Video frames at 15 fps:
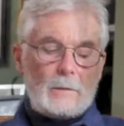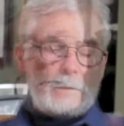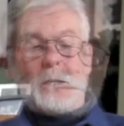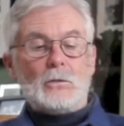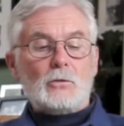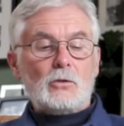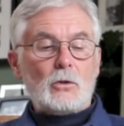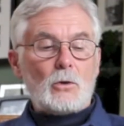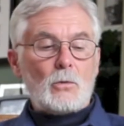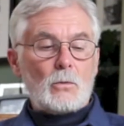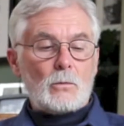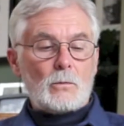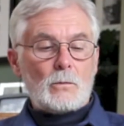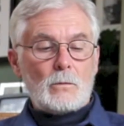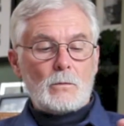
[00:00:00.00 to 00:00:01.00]
And
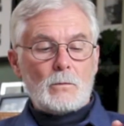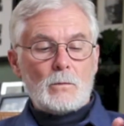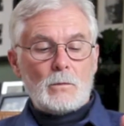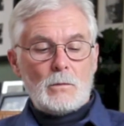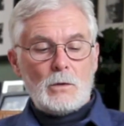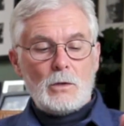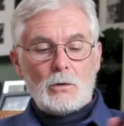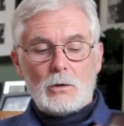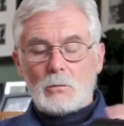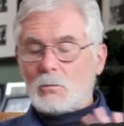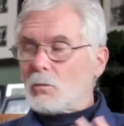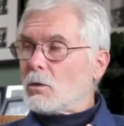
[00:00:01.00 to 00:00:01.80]
so here